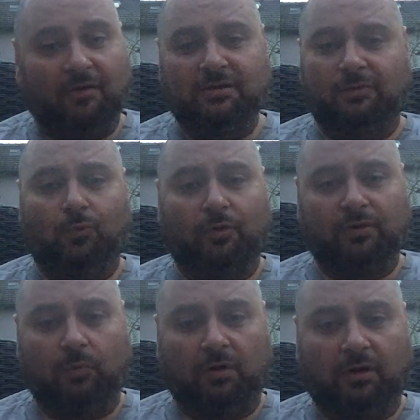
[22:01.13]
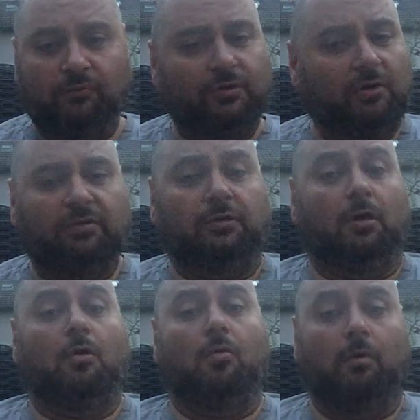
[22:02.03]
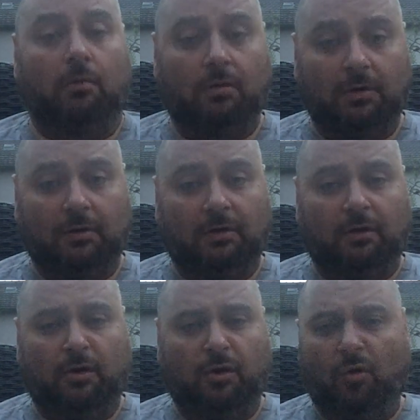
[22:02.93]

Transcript: Is it worth €100? No. No